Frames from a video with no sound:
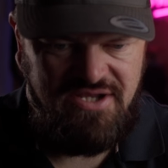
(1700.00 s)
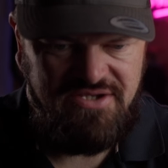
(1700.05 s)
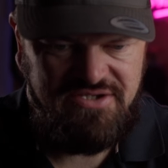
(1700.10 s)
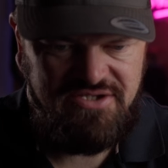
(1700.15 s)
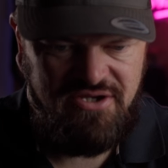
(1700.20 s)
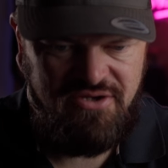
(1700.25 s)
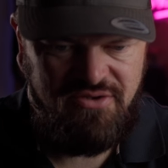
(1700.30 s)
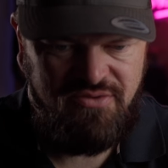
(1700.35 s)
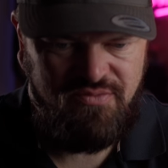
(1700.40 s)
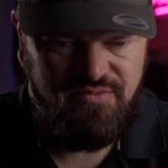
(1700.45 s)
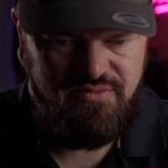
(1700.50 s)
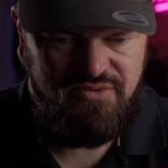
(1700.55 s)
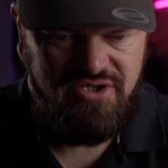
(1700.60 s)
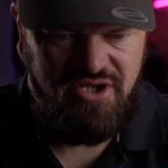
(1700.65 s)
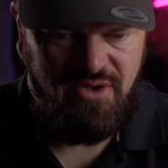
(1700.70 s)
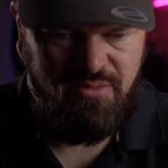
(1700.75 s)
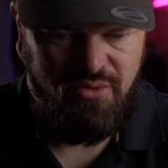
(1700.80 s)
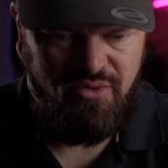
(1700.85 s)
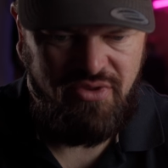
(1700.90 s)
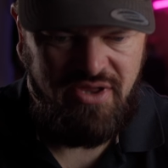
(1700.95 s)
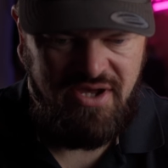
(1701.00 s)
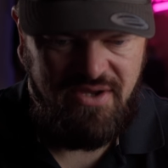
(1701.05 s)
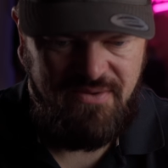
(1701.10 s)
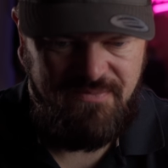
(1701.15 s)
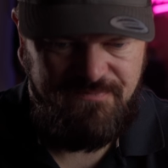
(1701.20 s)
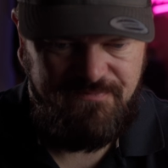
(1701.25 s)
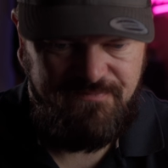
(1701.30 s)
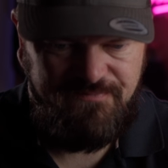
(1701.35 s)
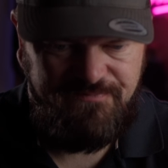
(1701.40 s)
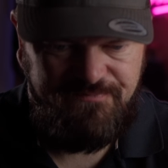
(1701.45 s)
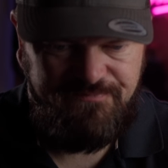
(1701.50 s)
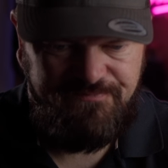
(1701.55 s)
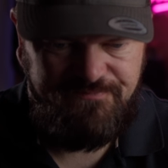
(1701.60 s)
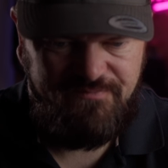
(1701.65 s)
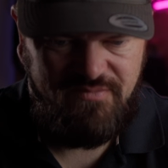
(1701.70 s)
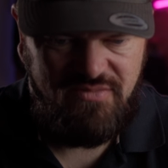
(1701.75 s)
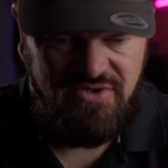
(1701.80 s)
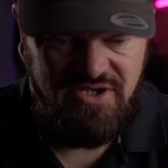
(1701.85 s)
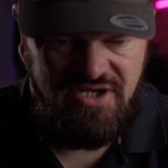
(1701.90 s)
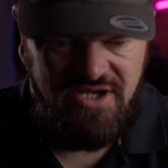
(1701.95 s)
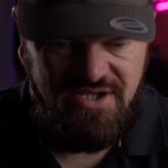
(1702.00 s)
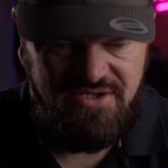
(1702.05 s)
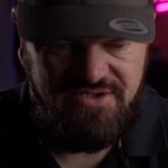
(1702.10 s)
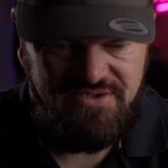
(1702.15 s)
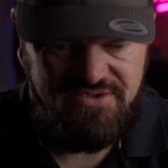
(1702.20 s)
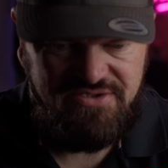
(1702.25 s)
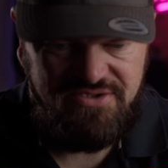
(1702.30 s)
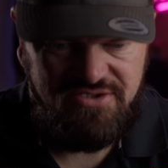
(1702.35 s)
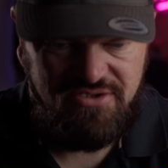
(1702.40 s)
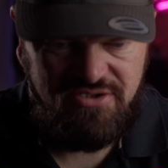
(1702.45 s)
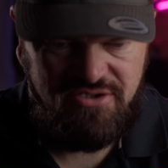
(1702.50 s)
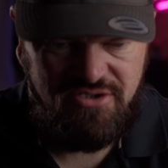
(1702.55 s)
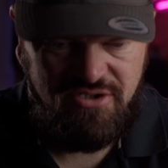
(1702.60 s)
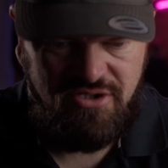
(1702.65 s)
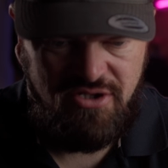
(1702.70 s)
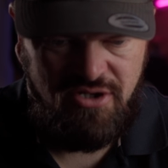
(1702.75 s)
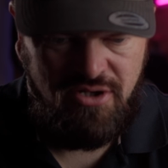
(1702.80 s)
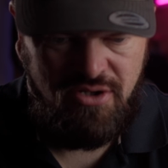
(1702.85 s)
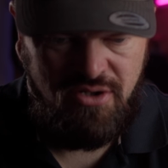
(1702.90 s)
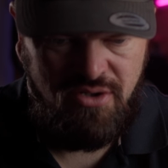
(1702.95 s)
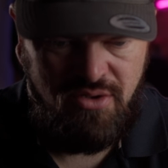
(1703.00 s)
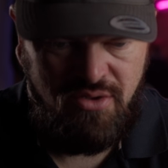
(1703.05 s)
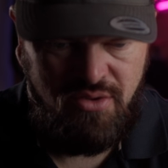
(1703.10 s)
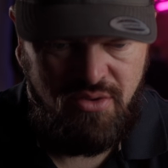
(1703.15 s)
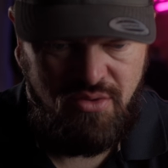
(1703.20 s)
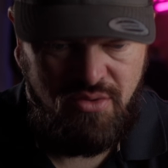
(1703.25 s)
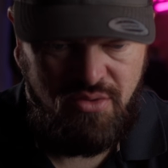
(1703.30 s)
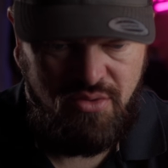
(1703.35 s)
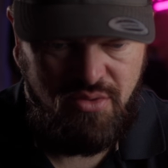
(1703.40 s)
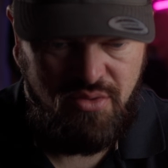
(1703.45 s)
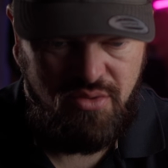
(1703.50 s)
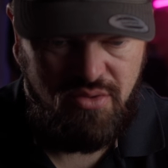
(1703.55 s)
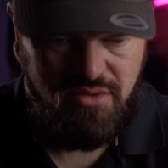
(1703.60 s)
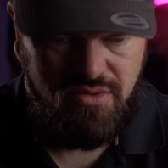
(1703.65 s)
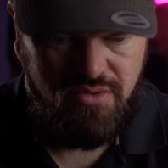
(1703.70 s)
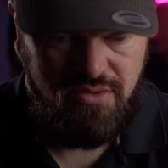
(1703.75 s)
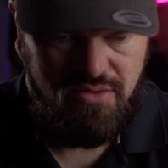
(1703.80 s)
Let's go double that. Let's go.